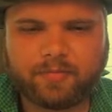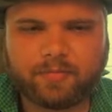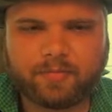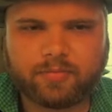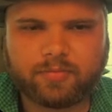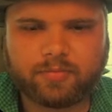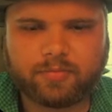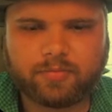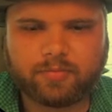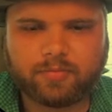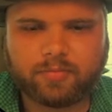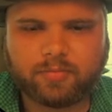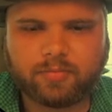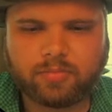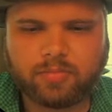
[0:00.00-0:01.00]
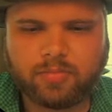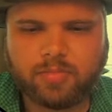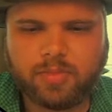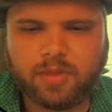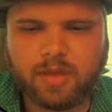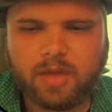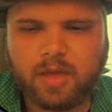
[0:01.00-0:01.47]
Not They won't kill you
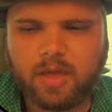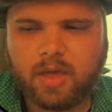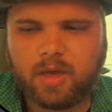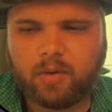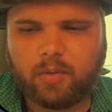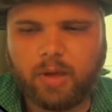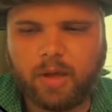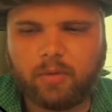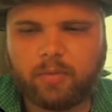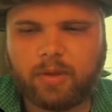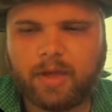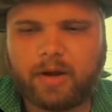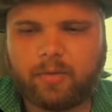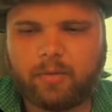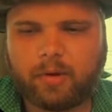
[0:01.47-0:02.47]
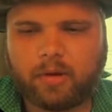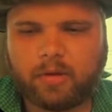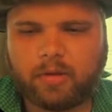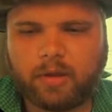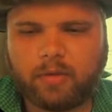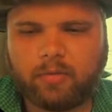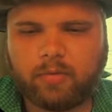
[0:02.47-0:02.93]
turn 2, they'll kill you turn 3,
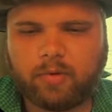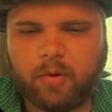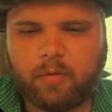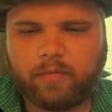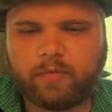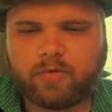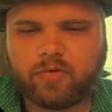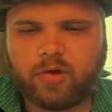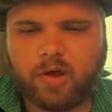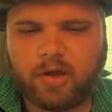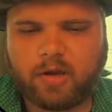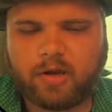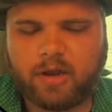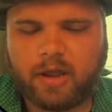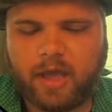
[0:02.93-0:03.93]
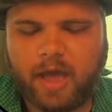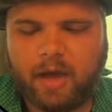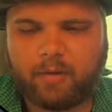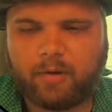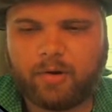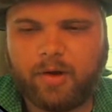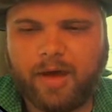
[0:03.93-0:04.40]
but they can have you locked
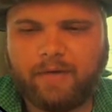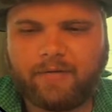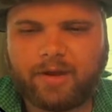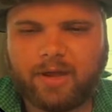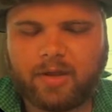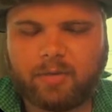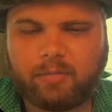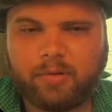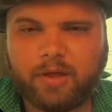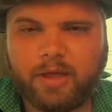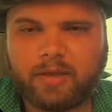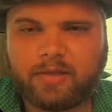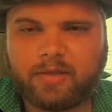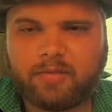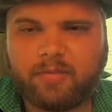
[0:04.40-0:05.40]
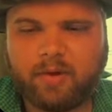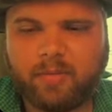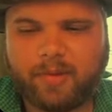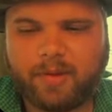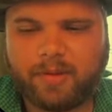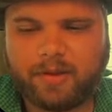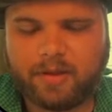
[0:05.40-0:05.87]
down turn 2.
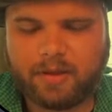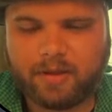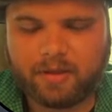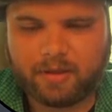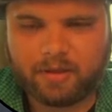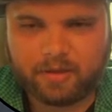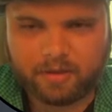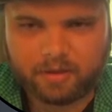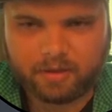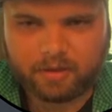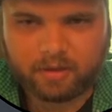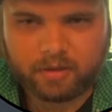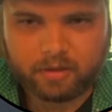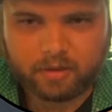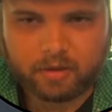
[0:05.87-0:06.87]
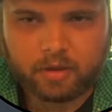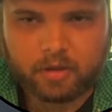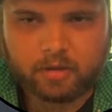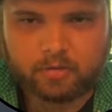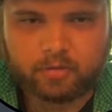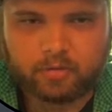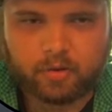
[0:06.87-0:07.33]
If
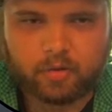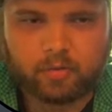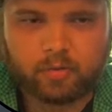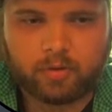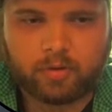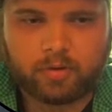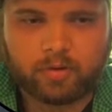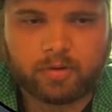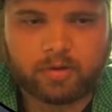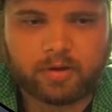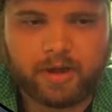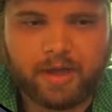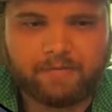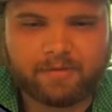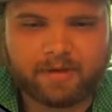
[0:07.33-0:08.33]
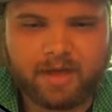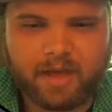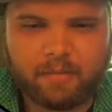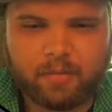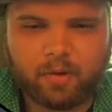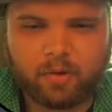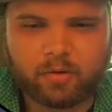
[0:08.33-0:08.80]
they need to play
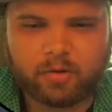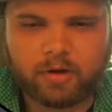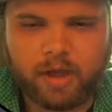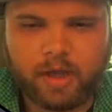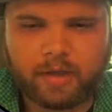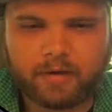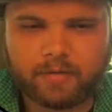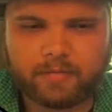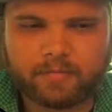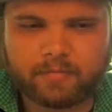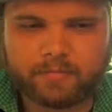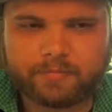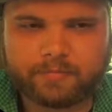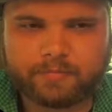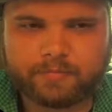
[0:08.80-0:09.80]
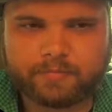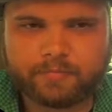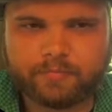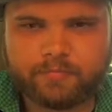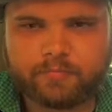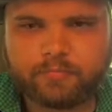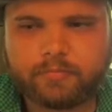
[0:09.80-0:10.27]
Conspicuous Snoop and then have
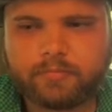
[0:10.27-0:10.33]
Kiki